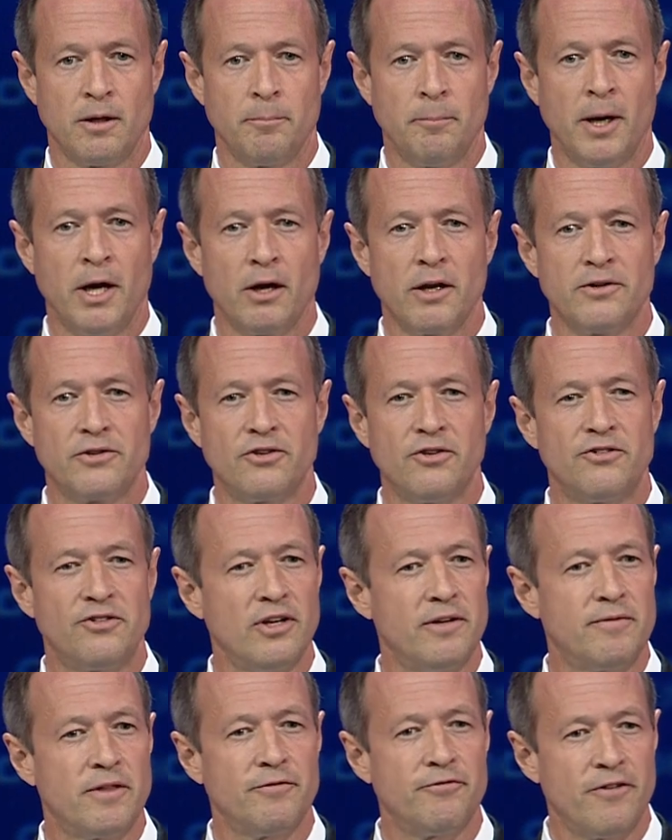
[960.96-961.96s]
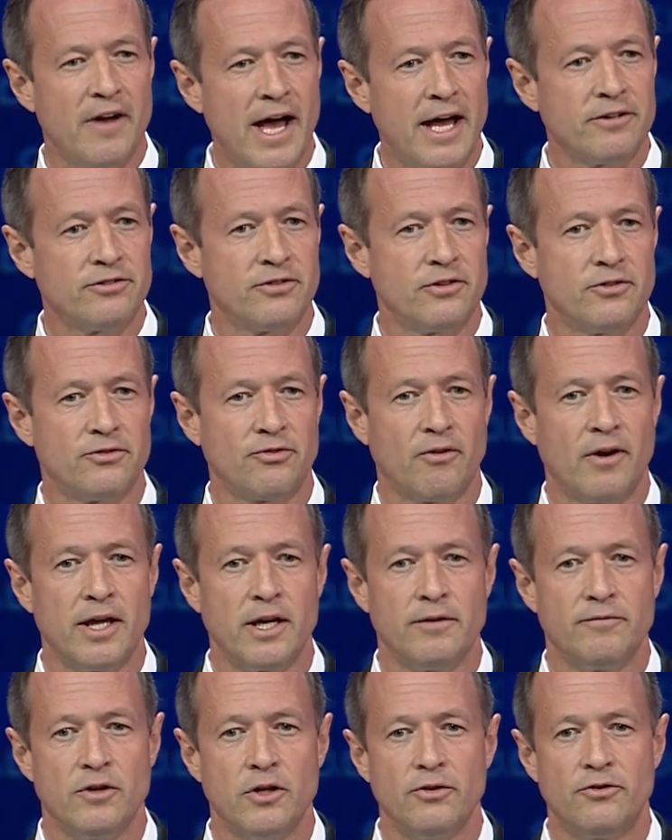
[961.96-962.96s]
Maryland's achieved the fastest rate
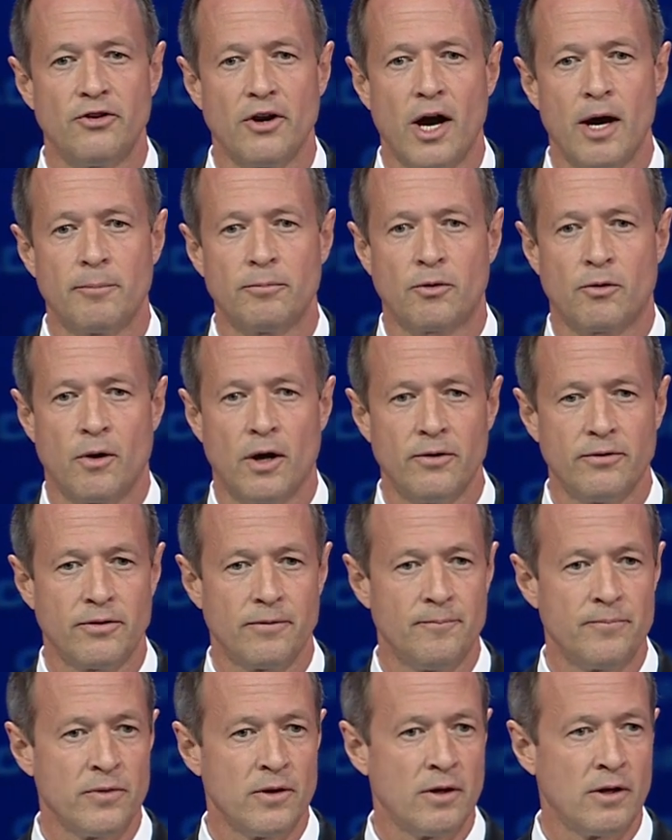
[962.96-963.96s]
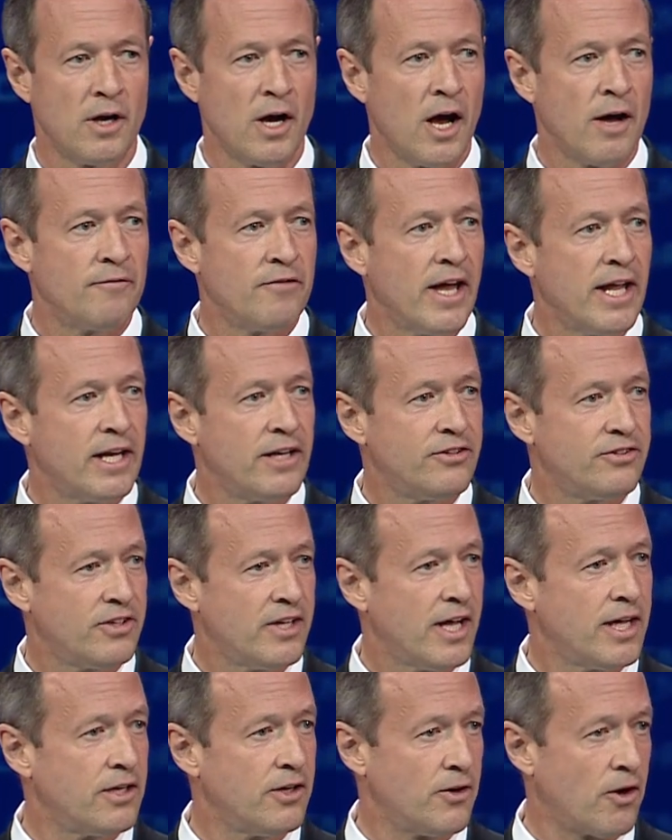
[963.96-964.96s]
of new job growth of any
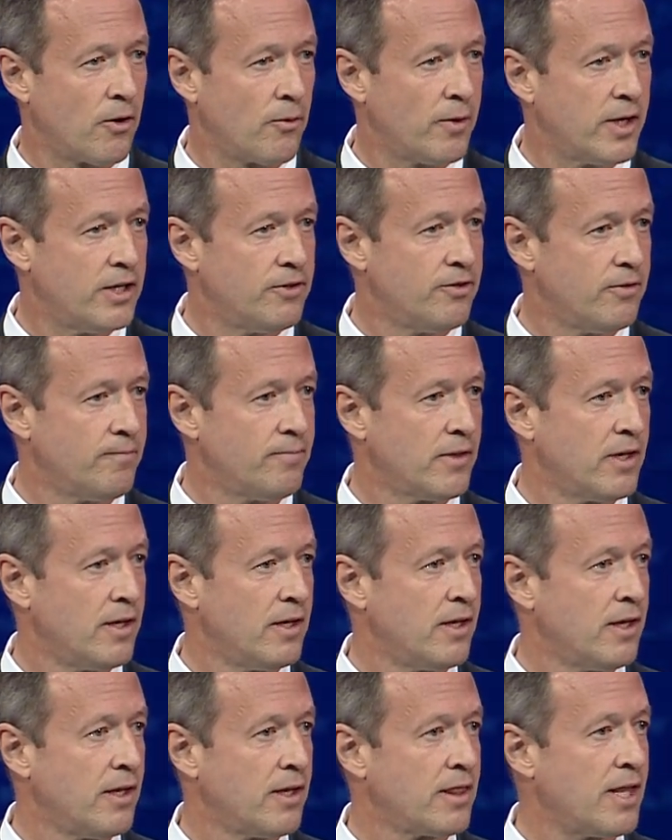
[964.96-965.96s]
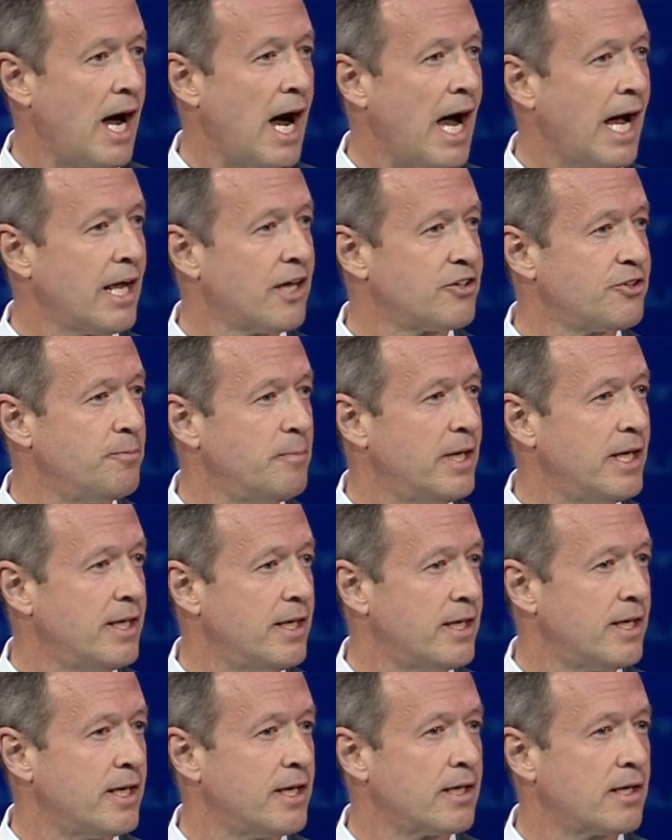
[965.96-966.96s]
state in our region, the highest
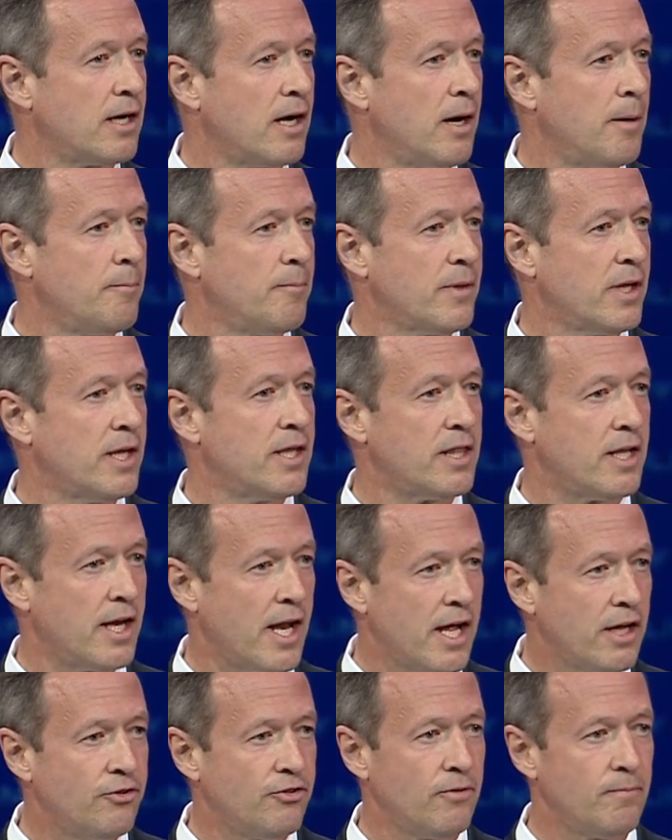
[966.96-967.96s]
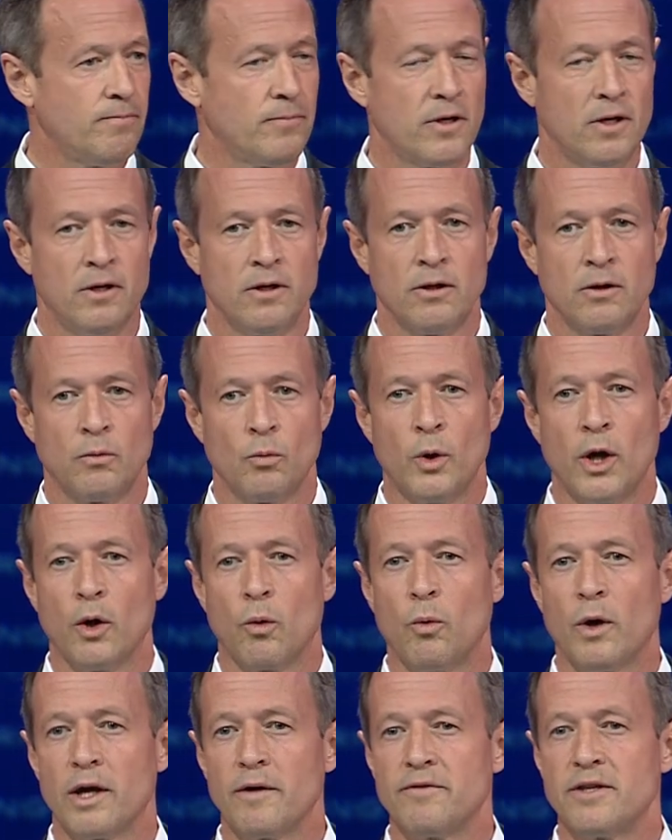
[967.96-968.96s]
median income in the nation. We are
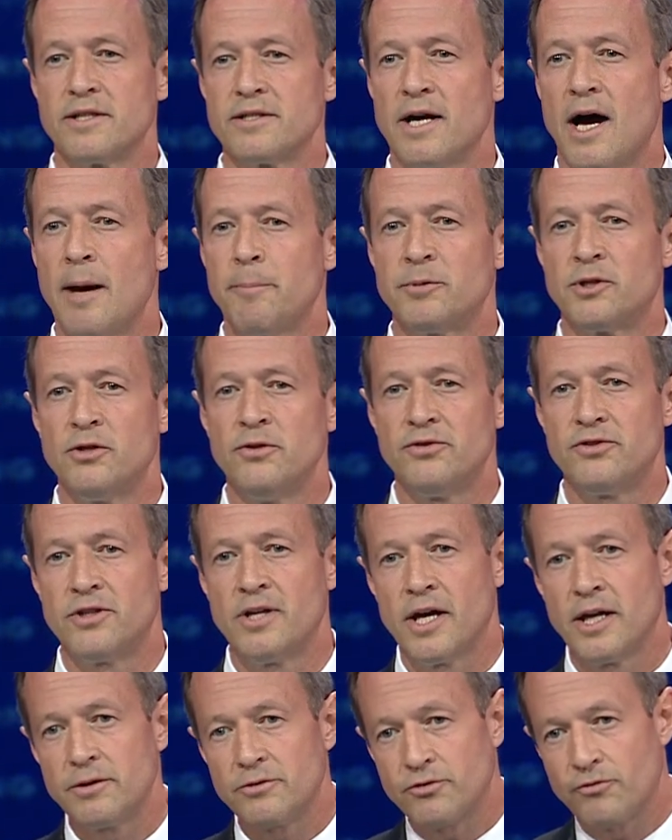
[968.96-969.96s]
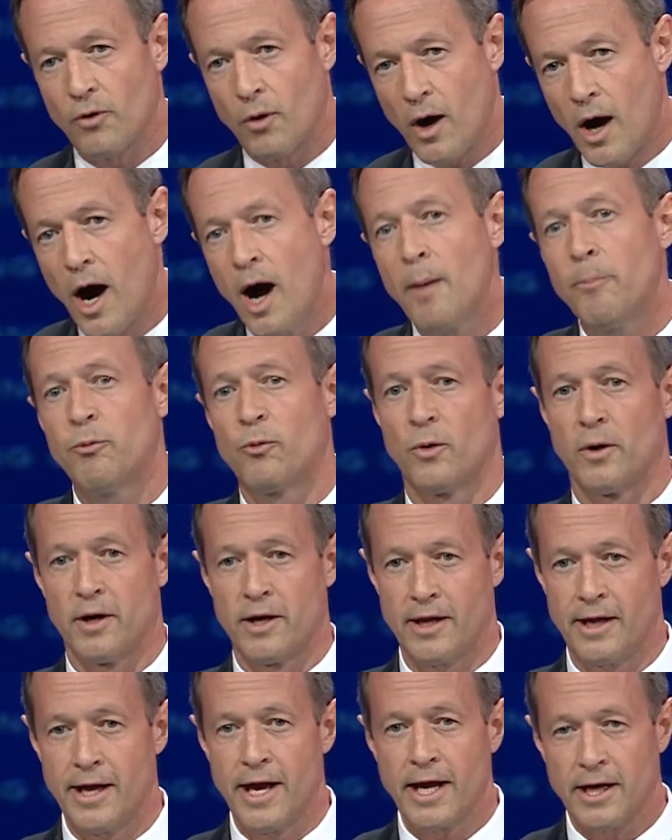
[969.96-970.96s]
one of the top two states for upward
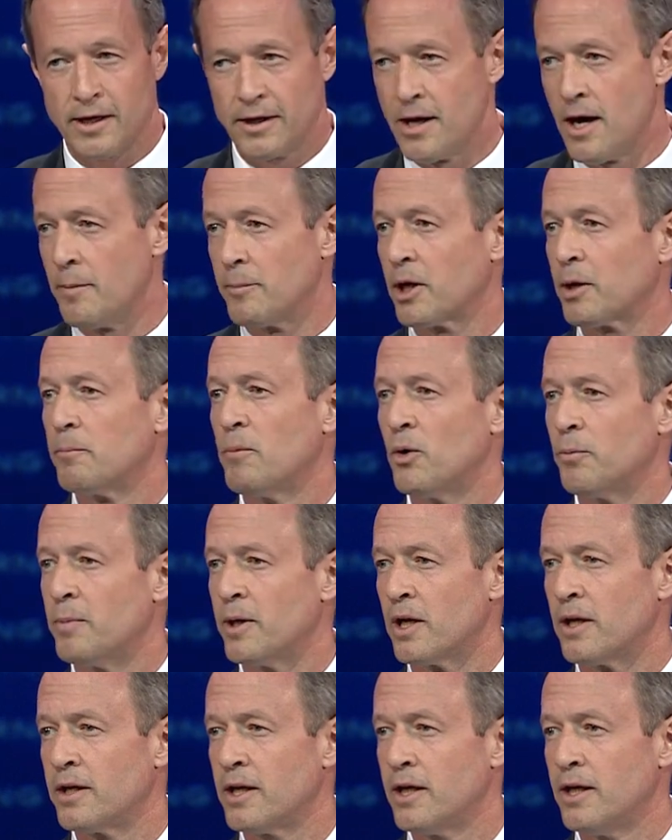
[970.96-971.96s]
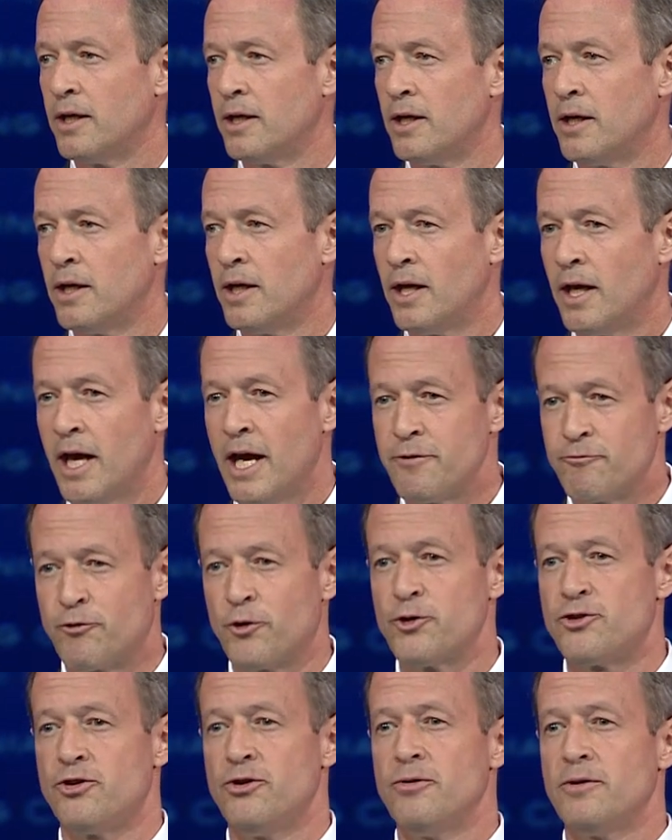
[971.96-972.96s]
economic mobility. And for
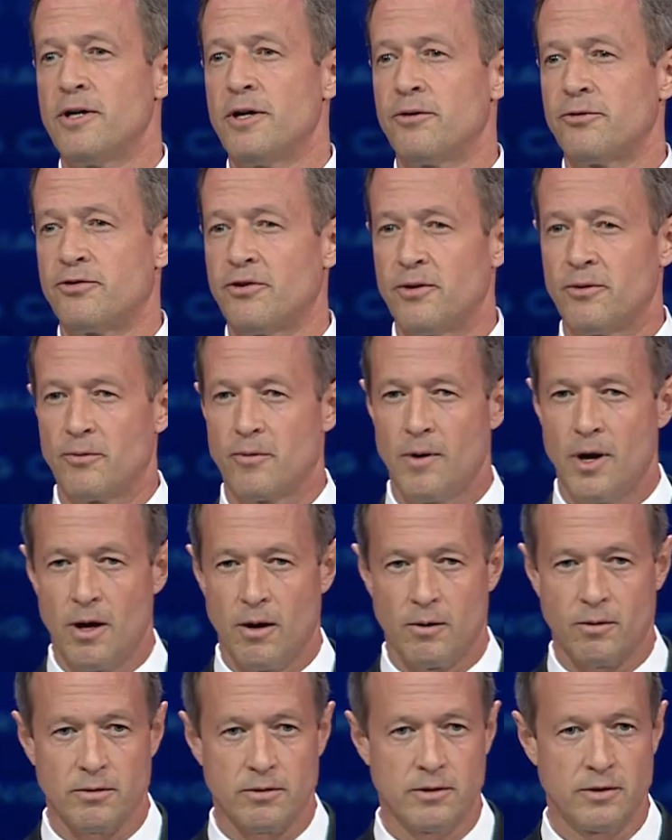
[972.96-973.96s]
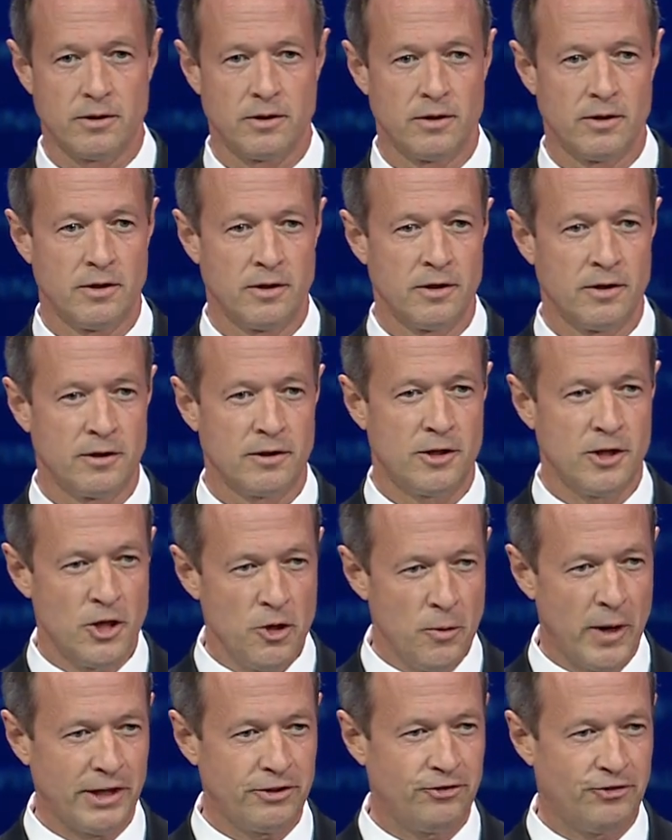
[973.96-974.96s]
2 years in a row, the
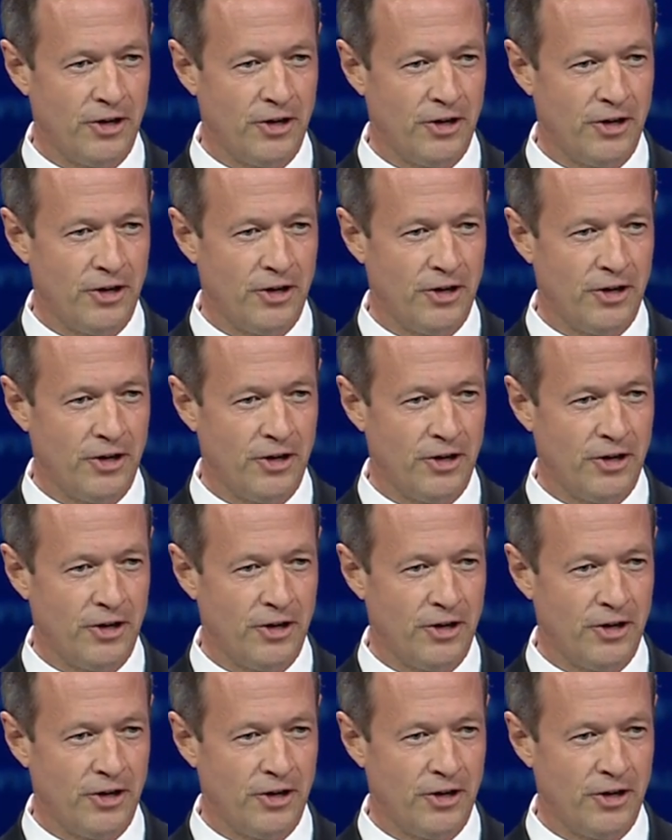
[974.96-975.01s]
U.S.